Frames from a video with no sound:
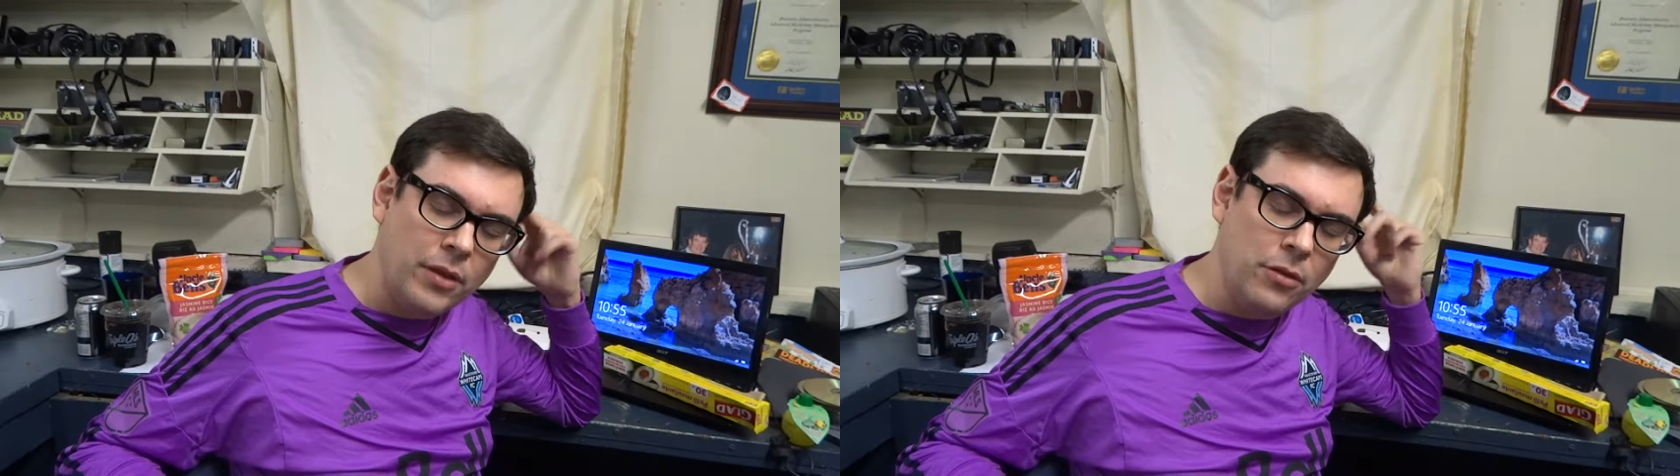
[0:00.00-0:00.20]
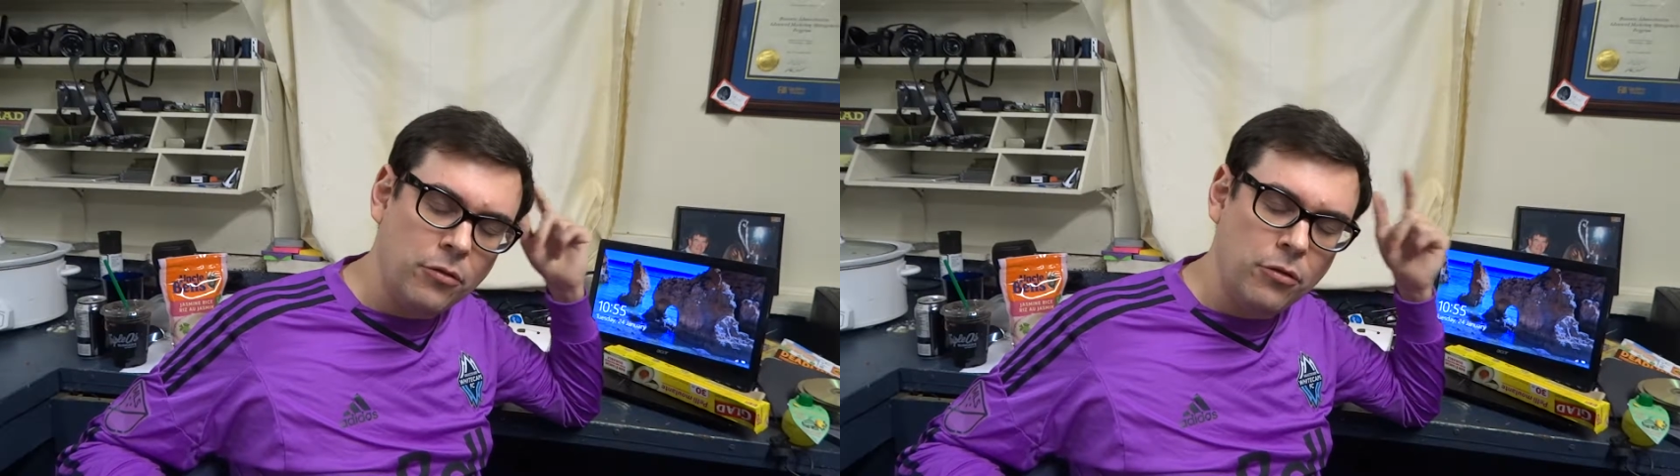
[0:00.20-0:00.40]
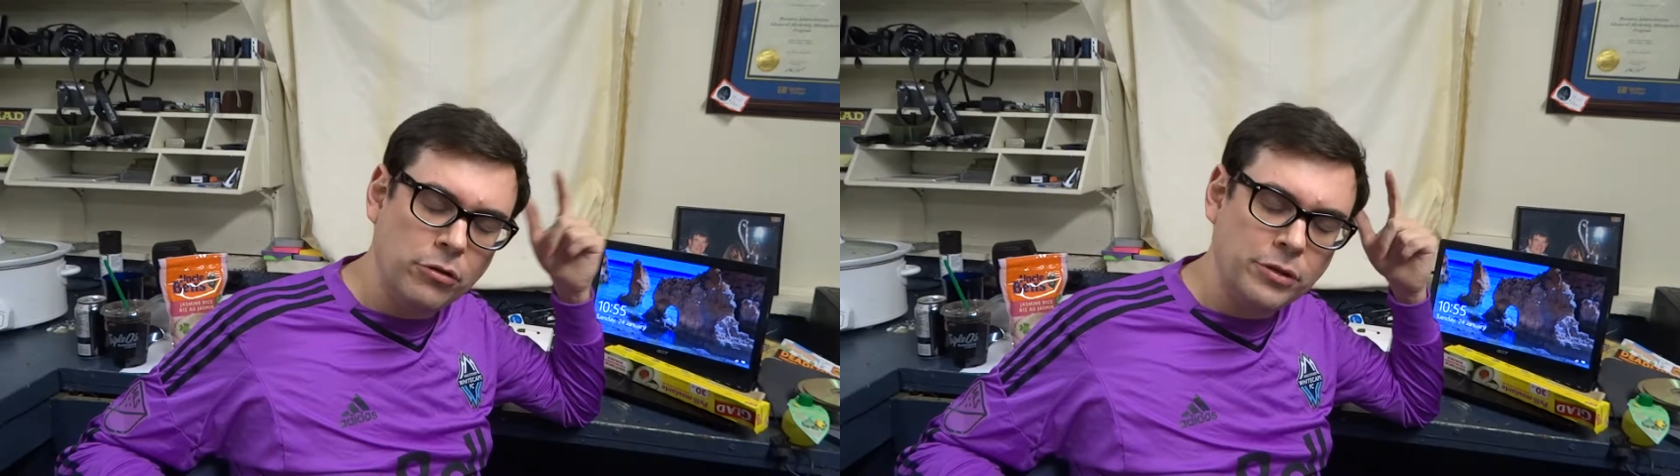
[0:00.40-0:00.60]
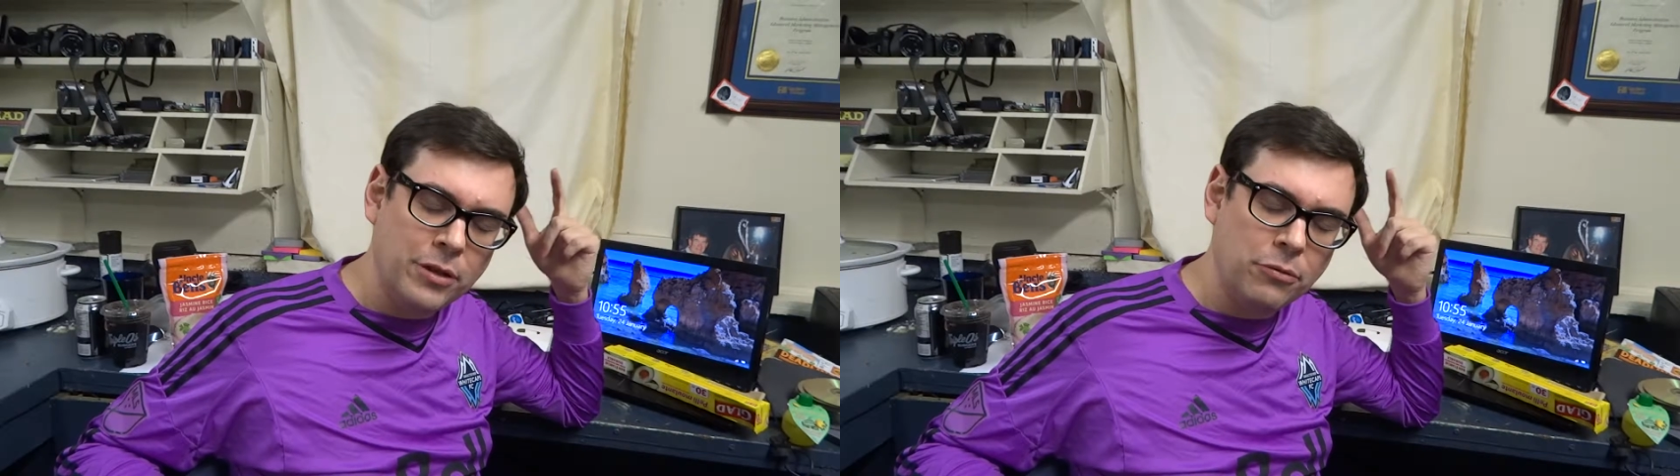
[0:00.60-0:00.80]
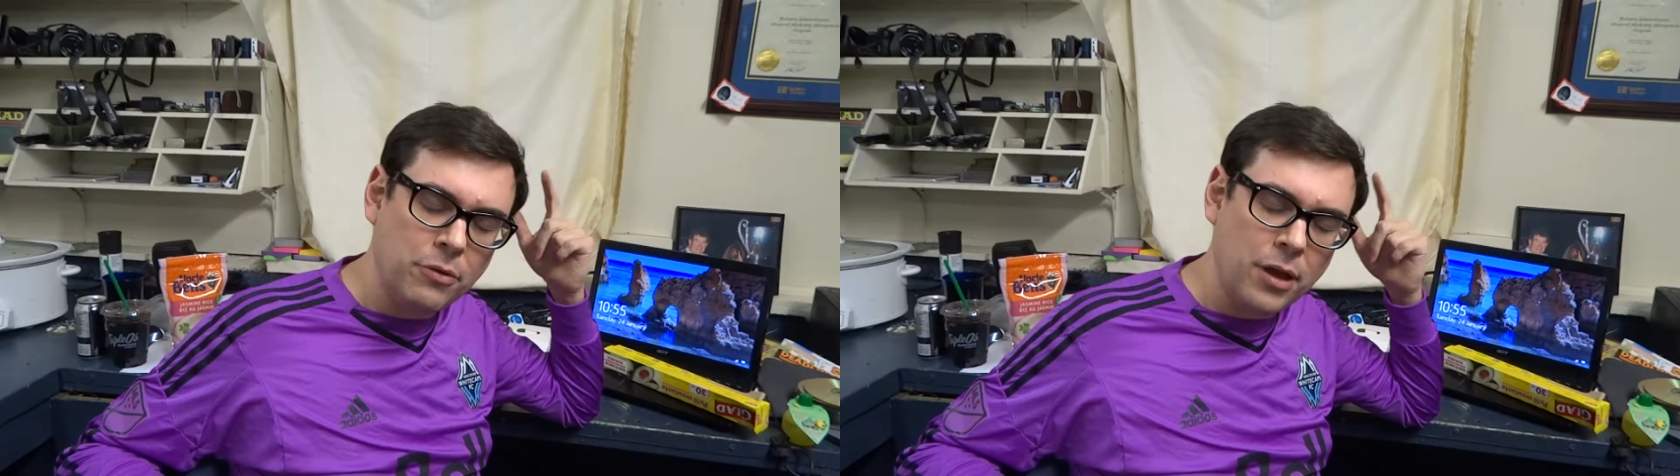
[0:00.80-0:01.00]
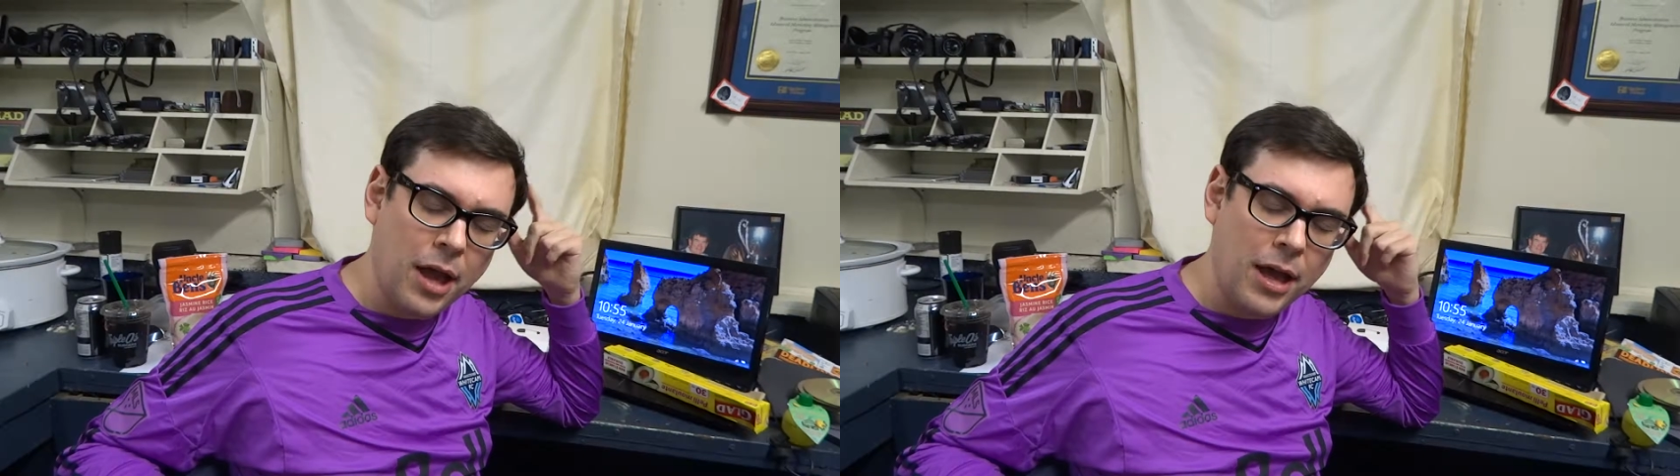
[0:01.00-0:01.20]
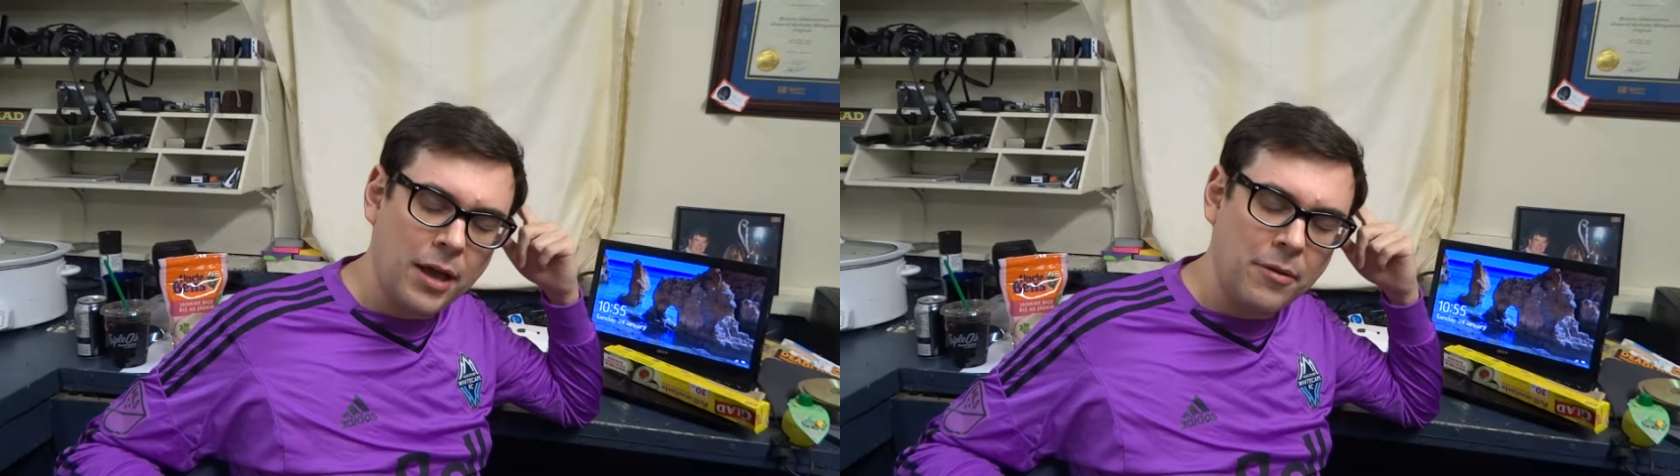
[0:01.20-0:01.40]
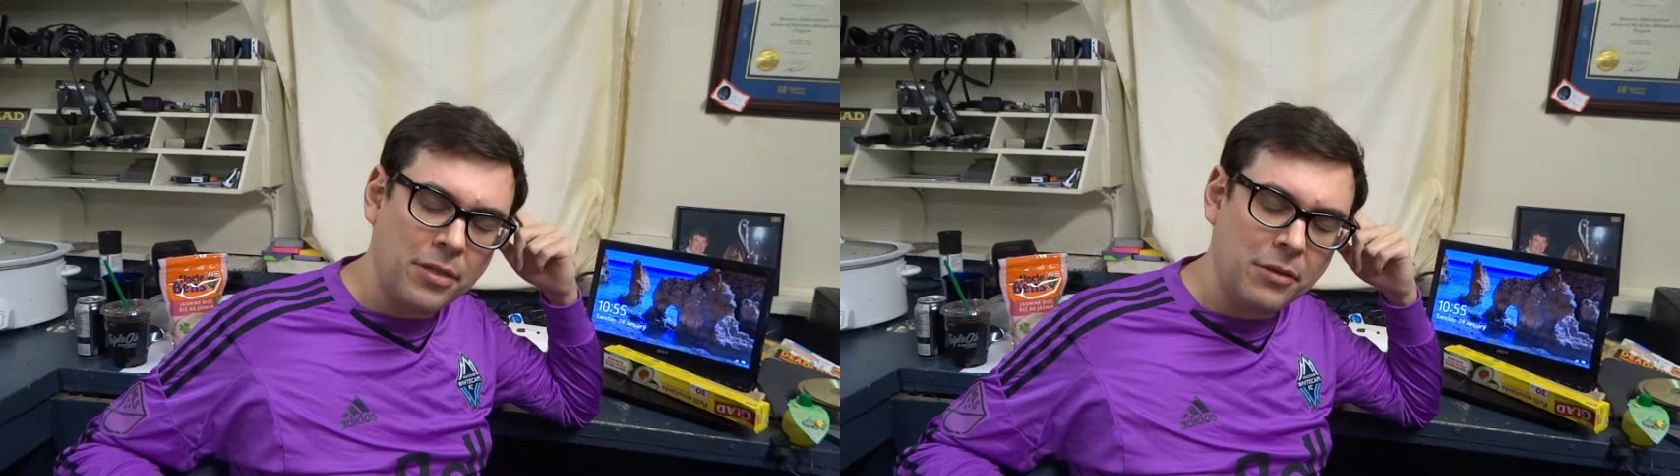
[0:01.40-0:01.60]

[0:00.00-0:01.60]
these are usually I